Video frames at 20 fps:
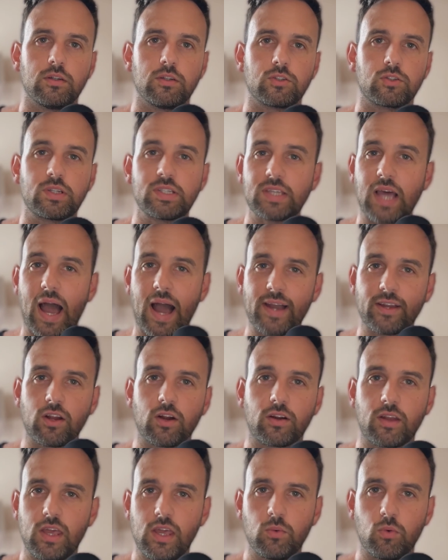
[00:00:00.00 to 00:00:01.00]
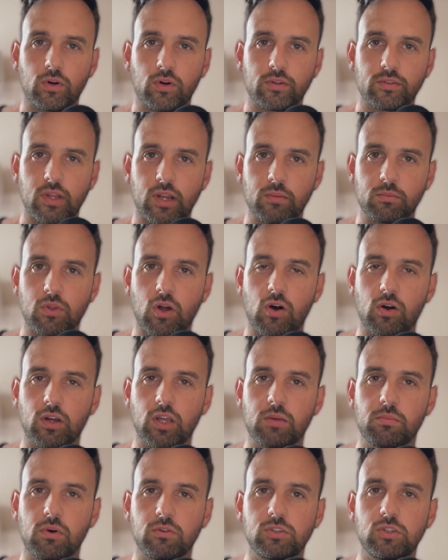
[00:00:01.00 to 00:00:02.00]
So this anchor keyword that I'm
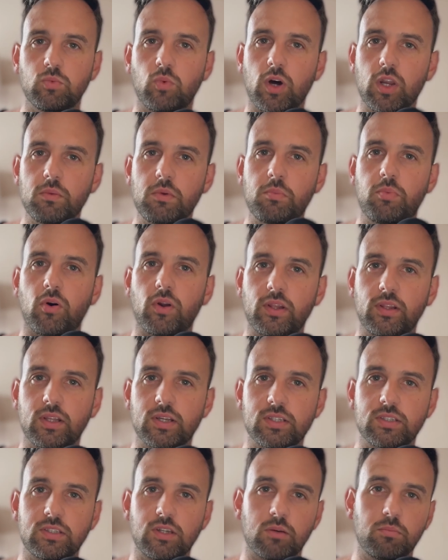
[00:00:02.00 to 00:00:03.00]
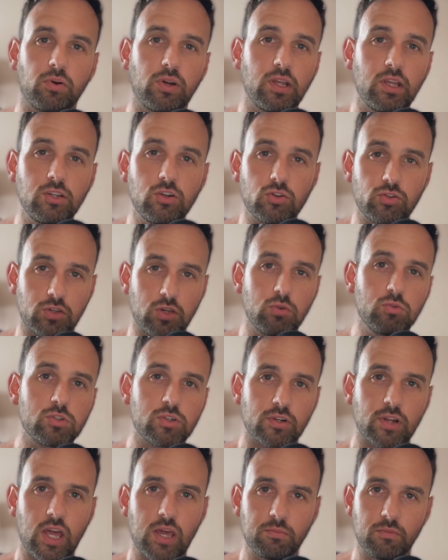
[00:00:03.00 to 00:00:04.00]
talking about, you want to be putting this, you can put it in your
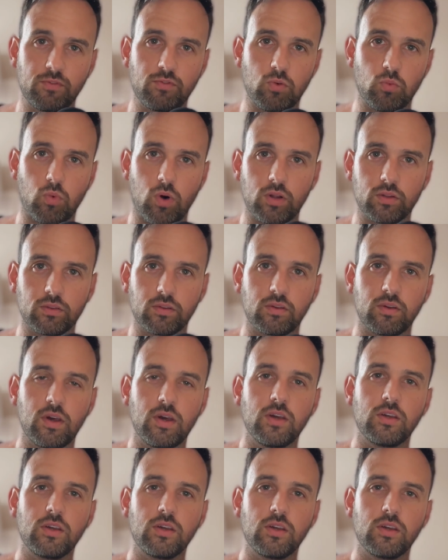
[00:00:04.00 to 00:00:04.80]
username if you want.